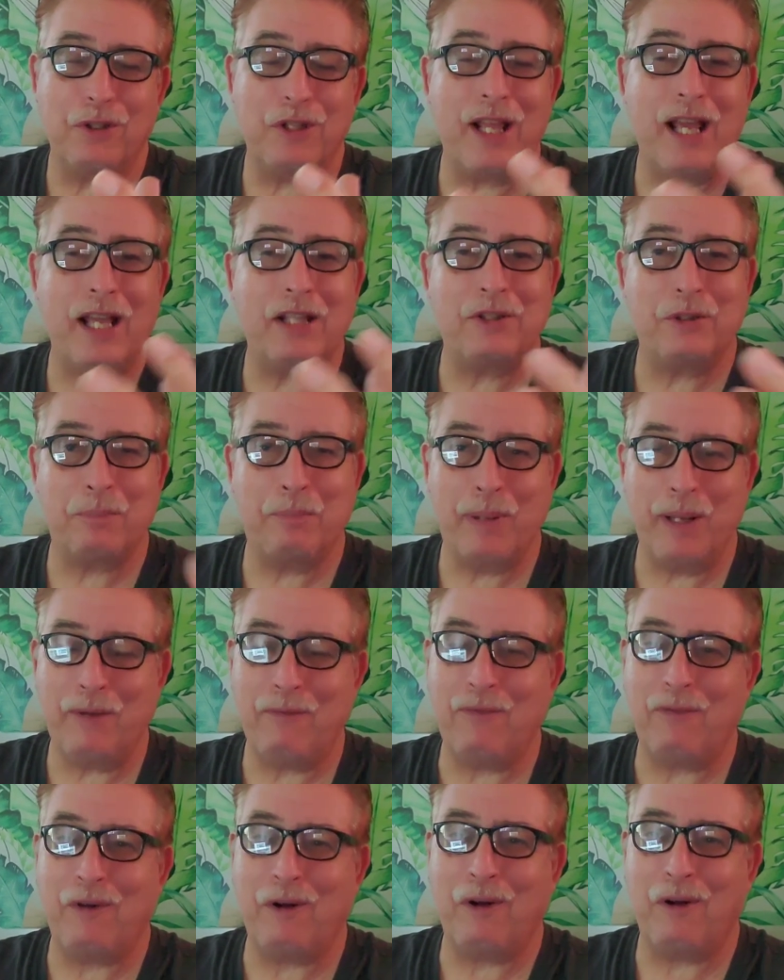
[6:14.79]
So that's a
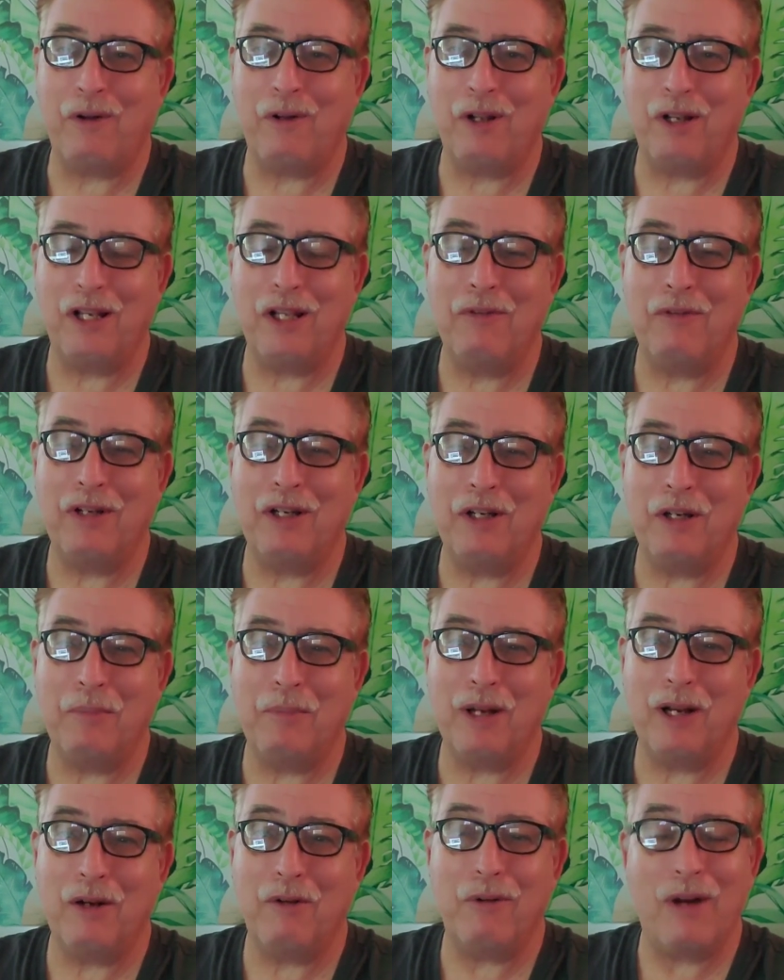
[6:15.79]
pitfall of living in the
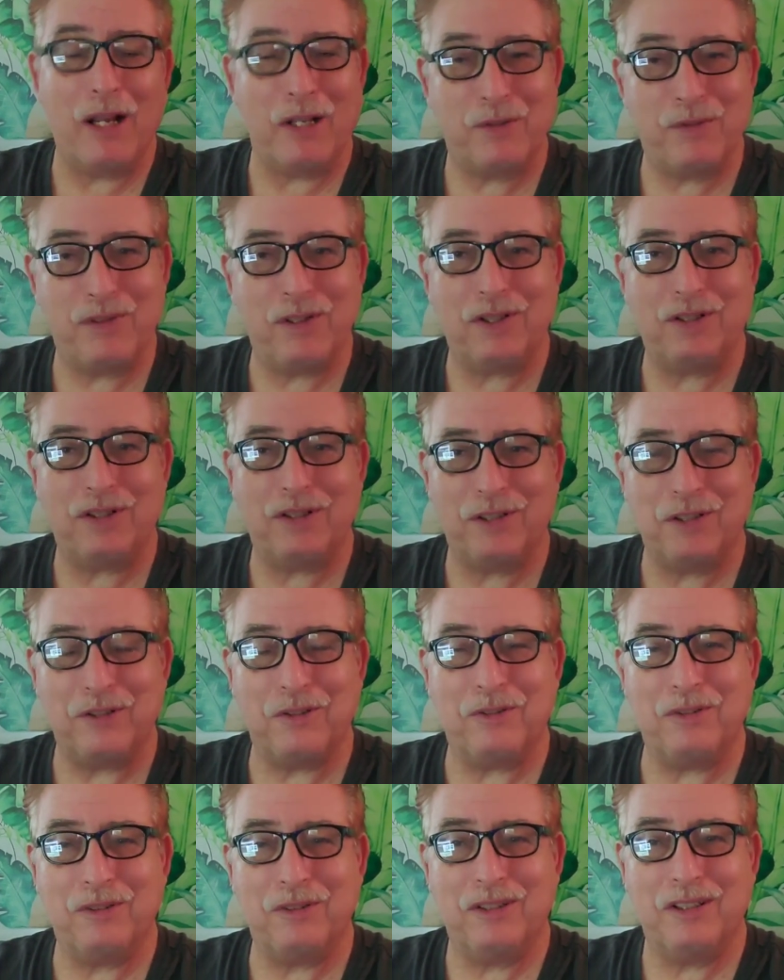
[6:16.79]
middle of the rice field too.